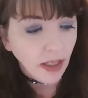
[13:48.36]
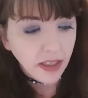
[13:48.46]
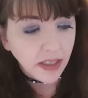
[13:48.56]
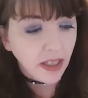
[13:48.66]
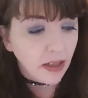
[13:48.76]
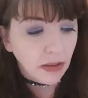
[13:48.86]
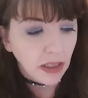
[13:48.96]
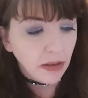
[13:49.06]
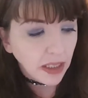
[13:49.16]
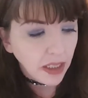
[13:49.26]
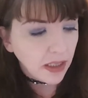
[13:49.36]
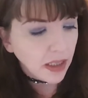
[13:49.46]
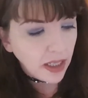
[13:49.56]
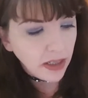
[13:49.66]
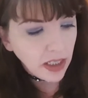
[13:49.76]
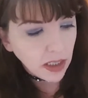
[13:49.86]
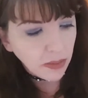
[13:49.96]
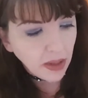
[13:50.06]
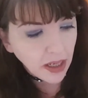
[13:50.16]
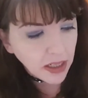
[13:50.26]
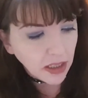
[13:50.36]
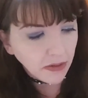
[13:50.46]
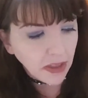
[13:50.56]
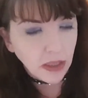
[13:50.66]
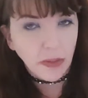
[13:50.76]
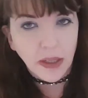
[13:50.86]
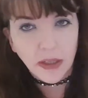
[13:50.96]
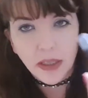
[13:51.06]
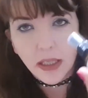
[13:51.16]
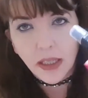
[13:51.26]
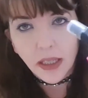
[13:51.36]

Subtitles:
So there we go again, there is the price of this box.